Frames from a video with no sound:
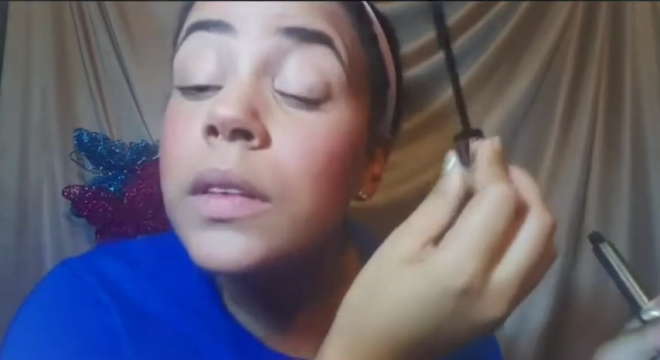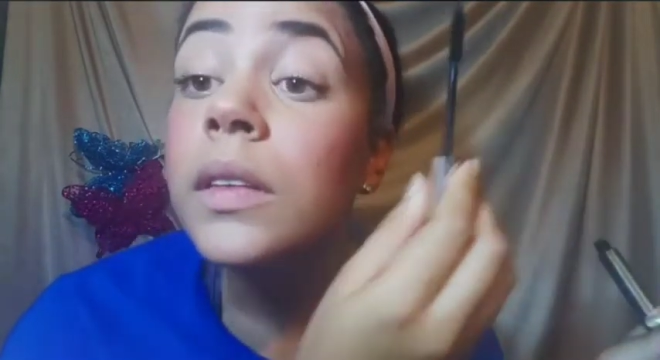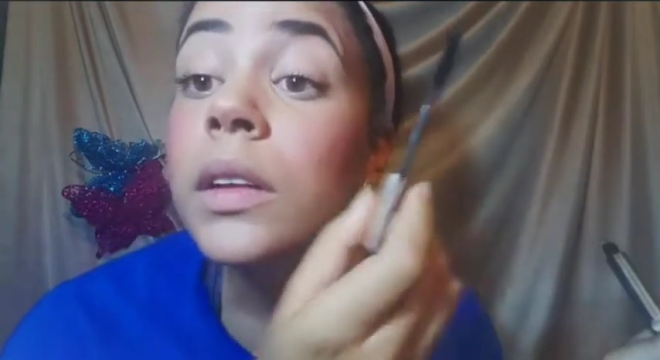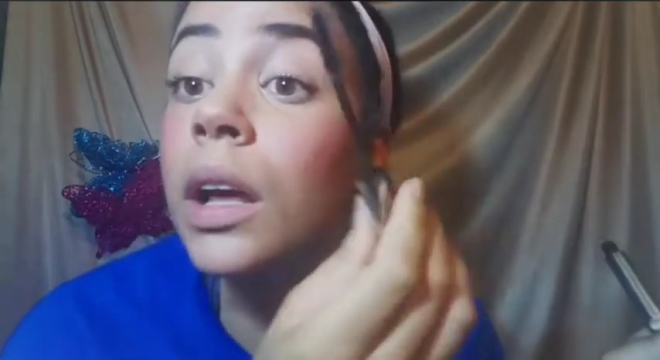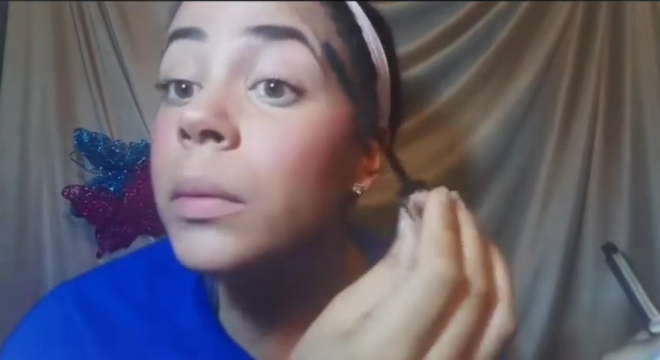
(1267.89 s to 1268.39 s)

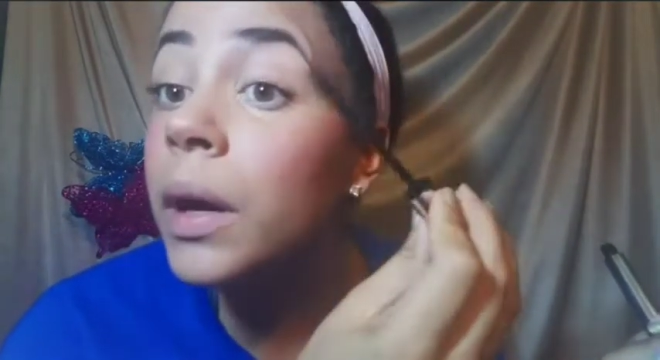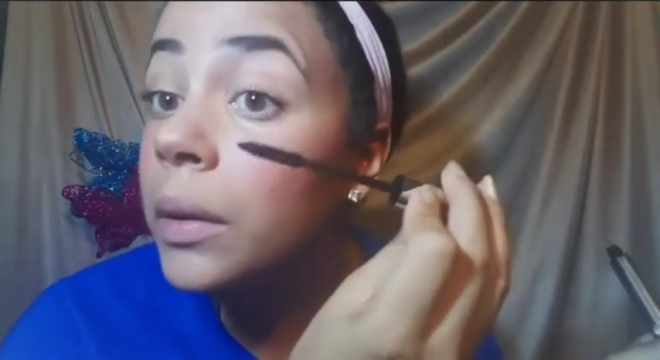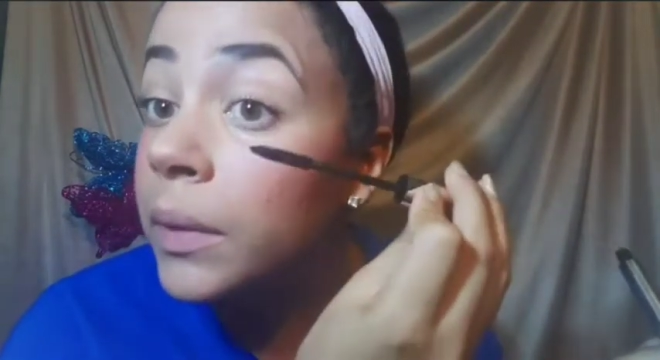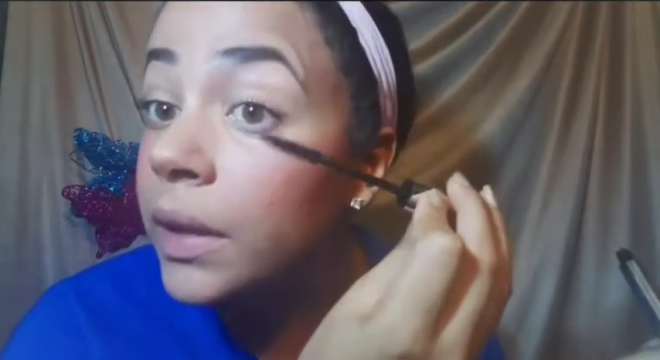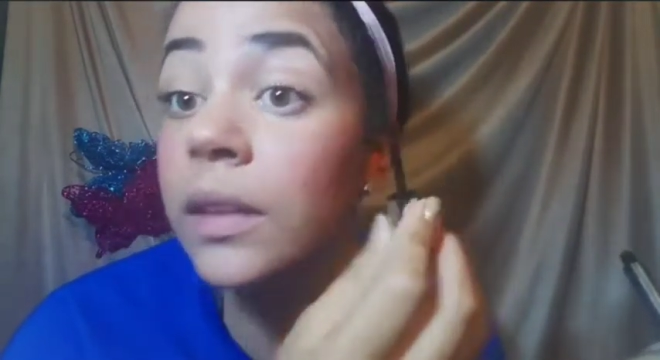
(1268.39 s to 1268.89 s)
It says a lot
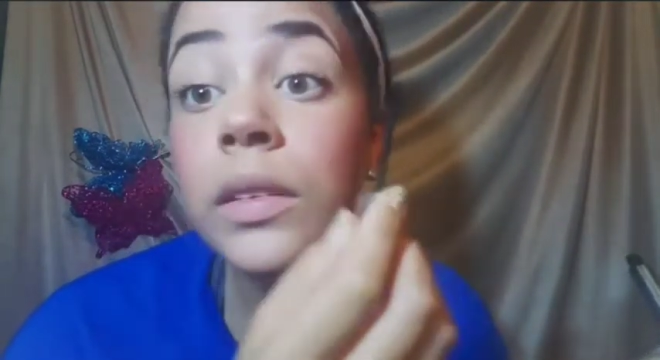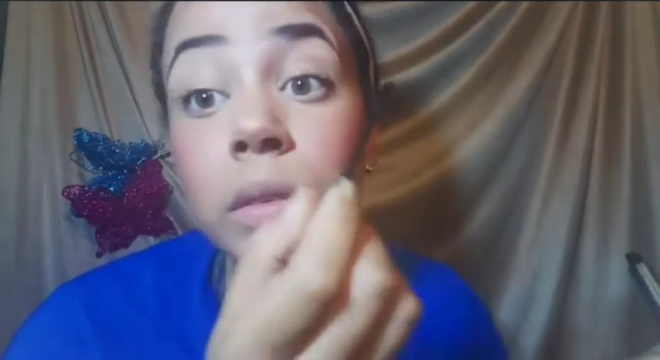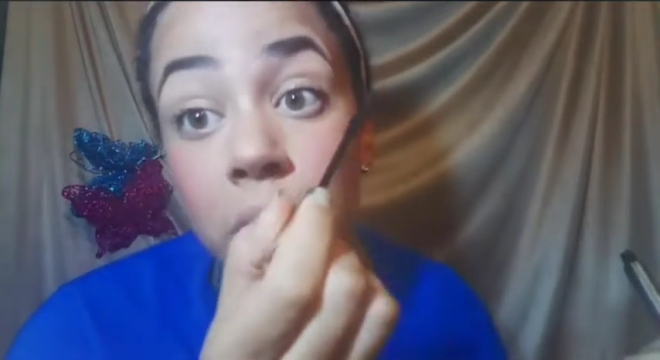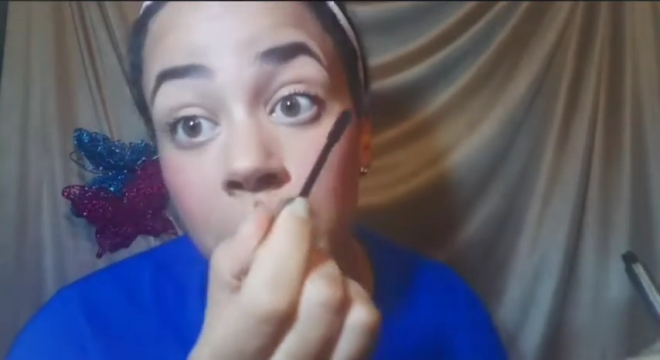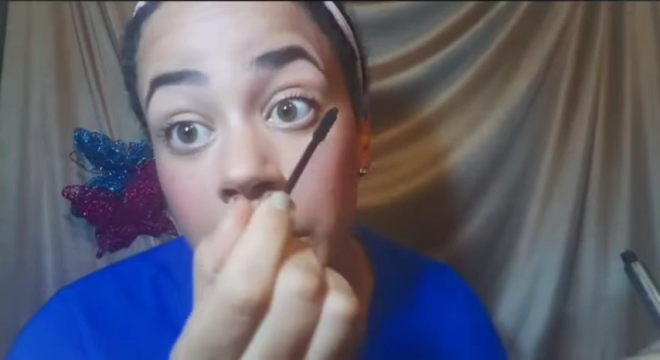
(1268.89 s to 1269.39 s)
about him that he
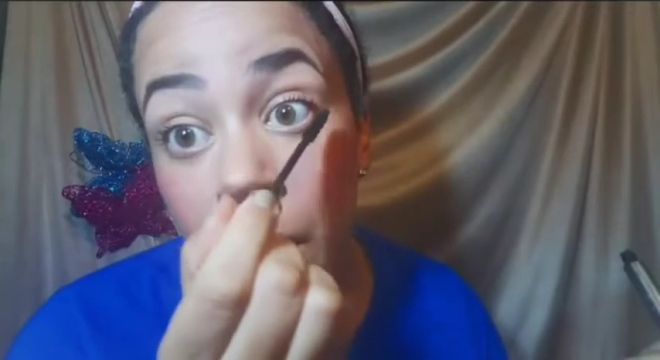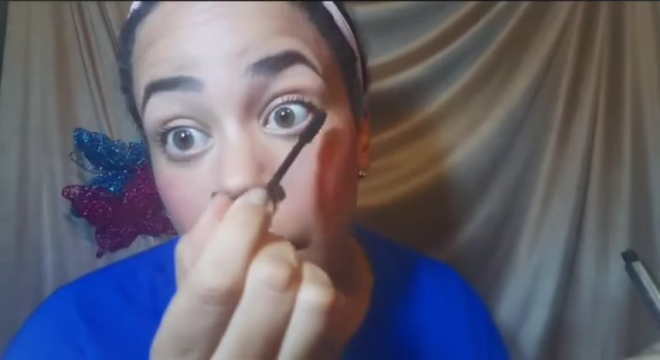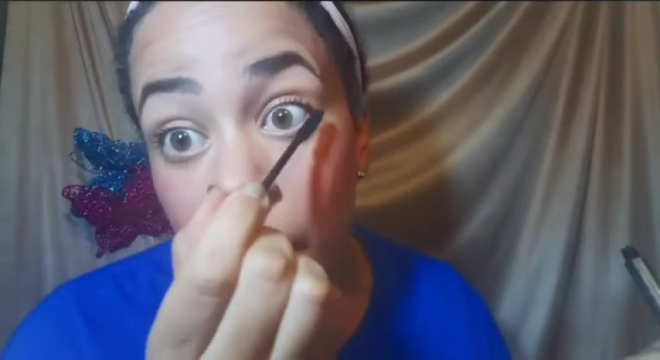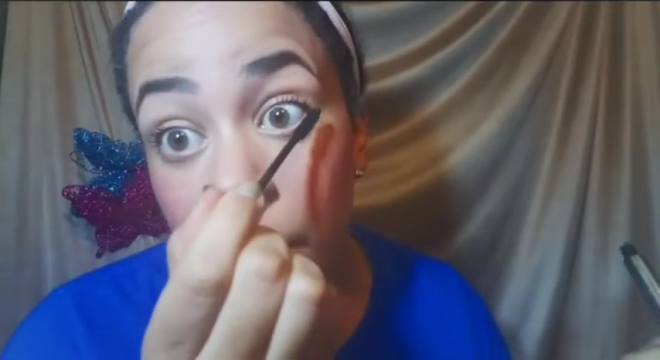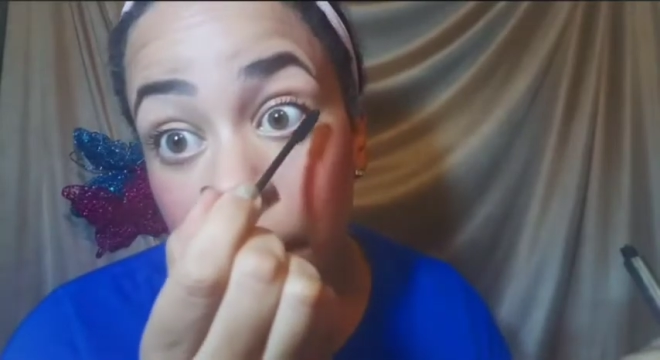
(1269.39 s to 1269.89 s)
hasn't thrown
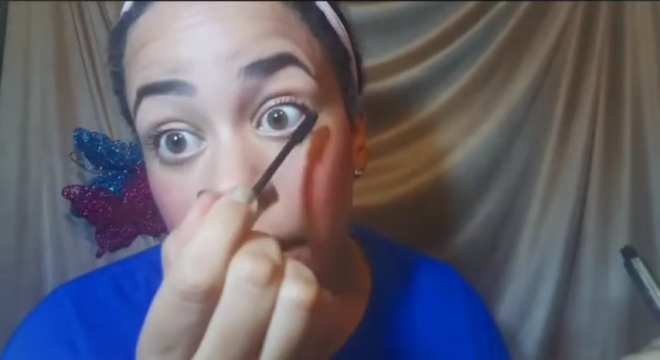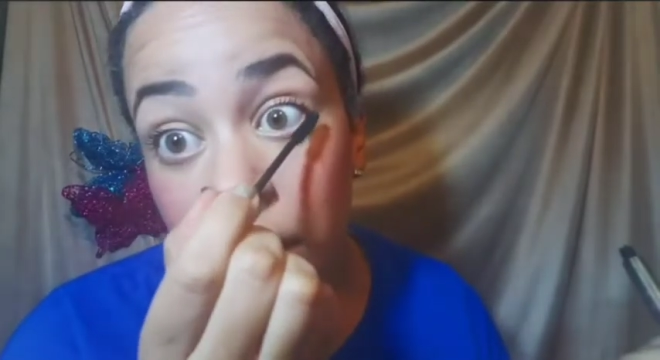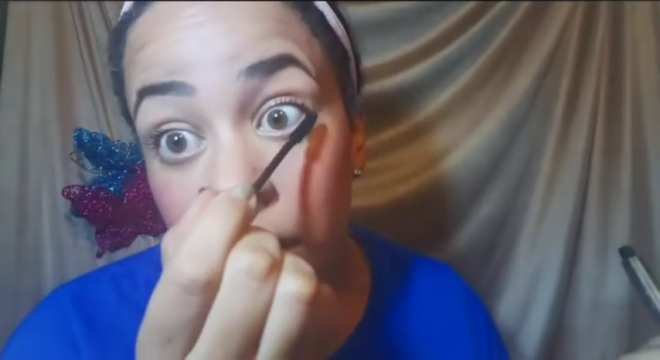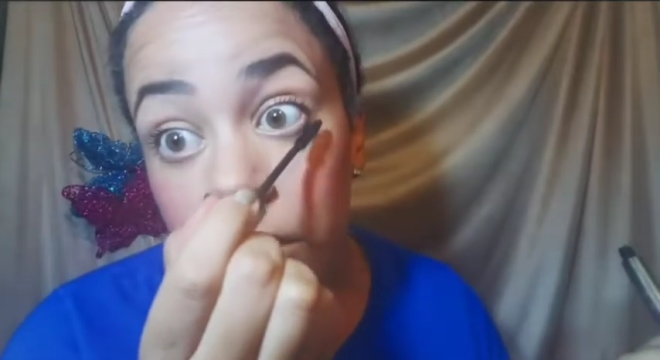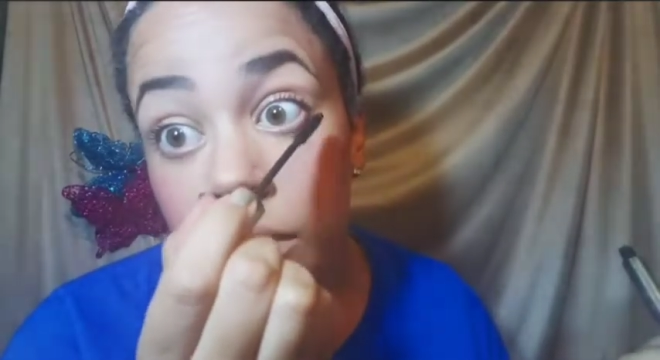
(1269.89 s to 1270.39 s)

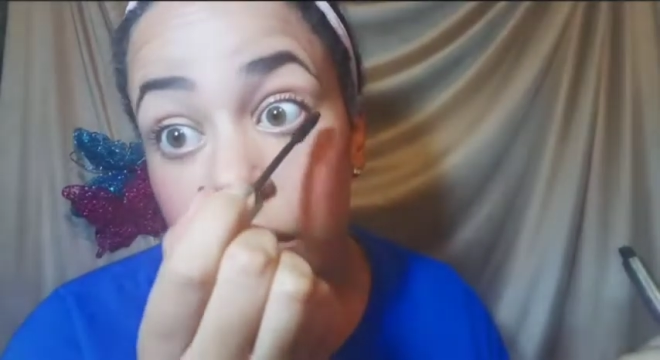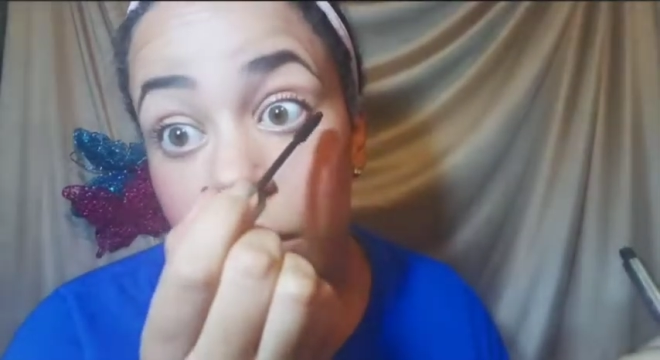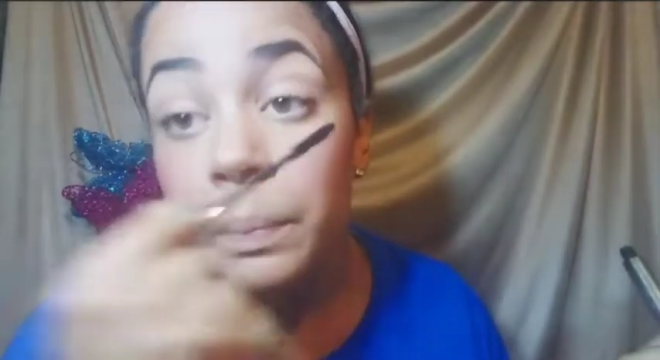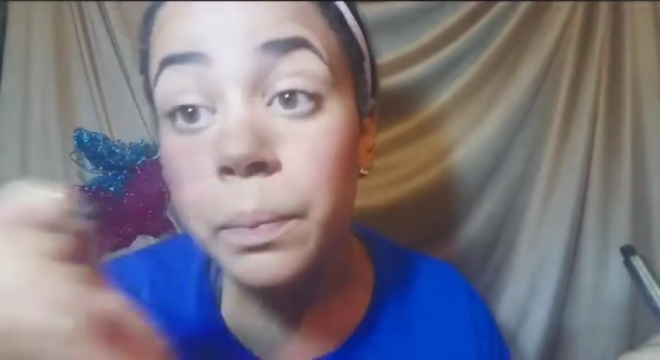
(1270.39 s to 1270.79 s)
Manny under the